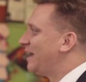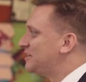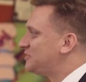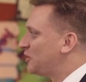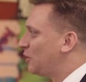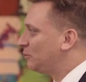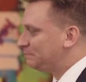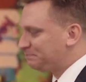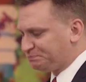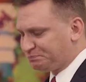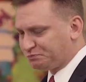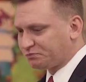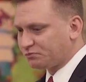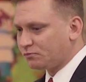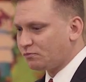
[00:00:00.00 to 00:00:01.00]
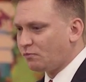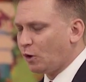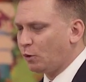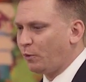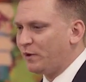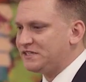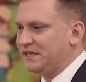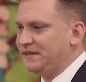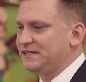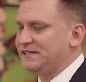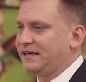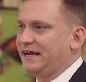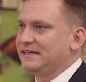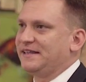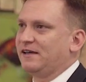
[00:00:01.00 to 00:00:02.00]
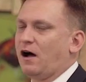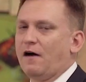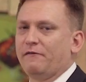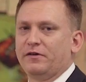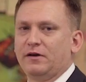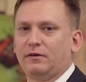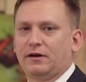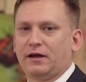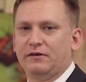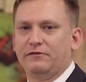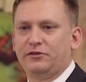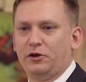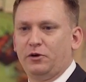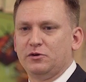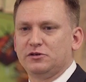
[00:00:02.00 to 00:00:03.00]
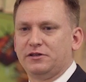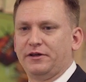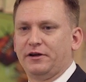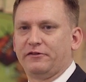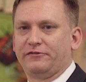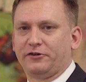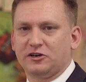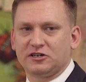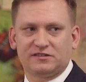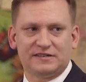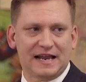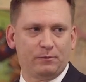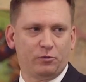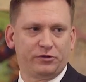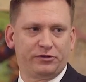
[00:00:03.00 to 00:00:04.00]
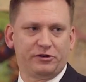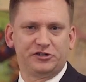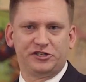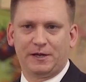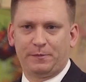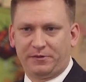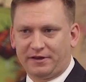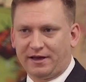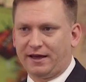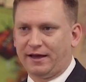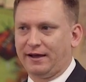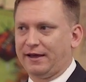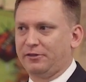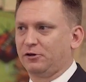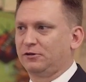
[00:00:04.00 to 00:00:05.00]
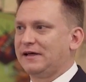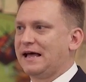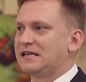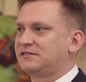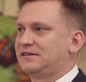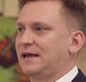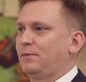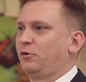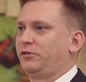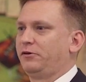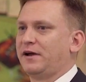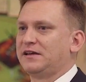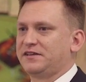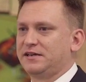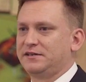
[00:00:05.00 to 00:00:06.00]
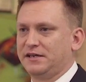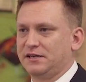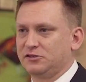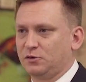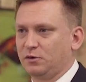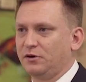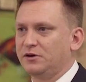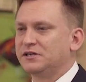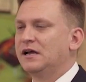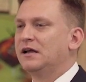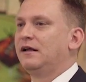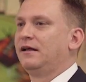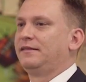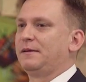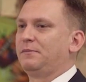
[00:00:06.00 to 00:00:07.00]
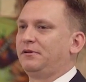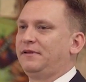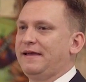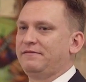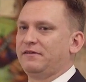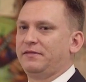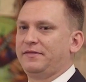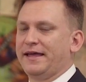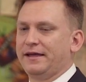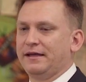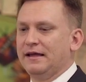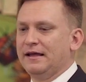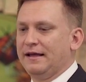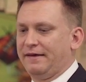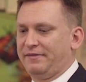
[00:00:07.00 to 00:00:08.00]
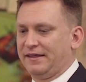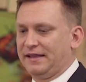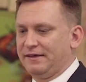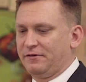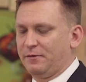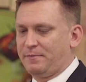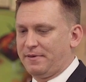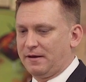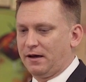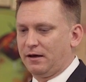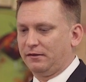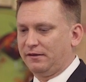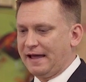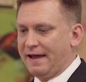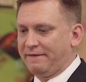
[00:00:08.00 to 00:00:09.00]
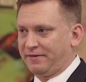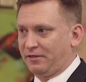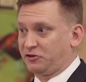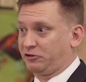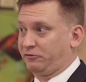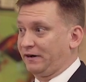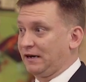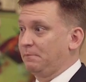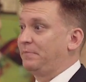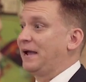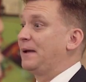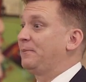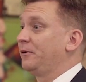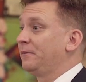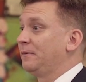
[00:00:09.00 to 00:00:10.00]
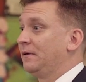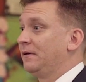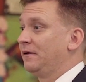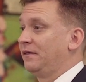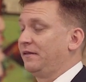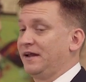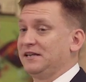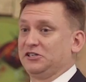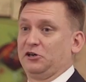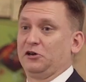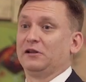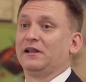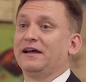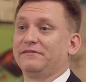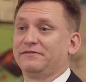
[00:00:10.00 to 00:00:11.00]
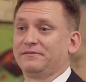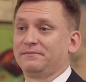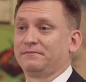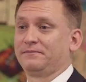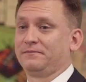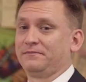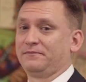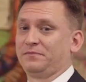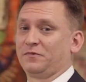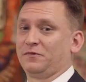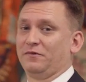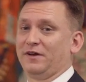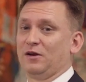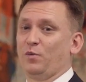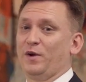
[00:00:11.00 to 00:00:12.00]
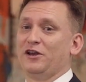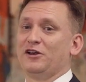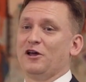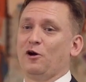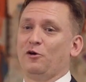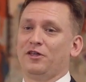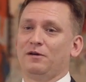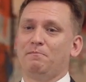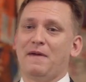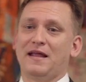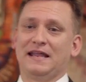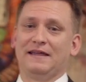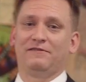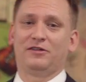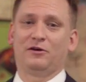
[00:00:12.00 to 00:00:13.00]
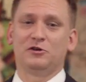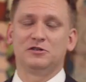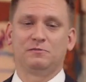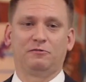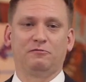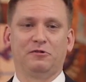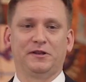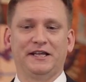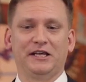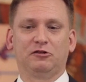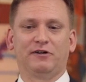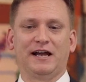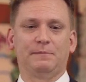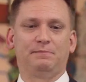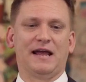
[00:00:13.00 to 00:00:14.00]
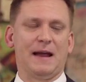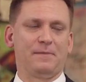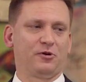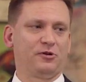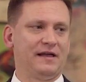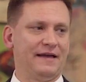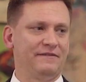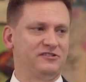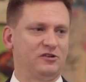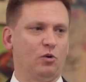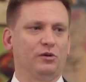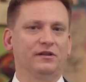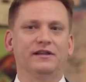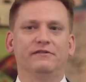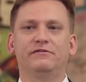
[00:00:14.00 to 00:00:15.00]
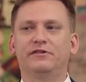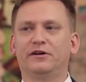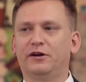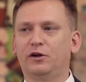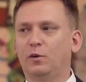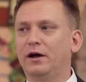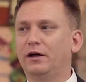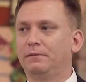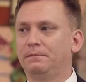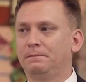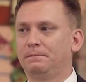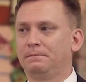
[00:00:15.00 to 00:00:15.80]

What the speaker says: so when we see these kids, they often confuse their first name with their GPA and their last name with their SAT scores. They believe that if they live a life that looks great on paper, that it's a good life. And we know that many of those really great paper lives don't live very well.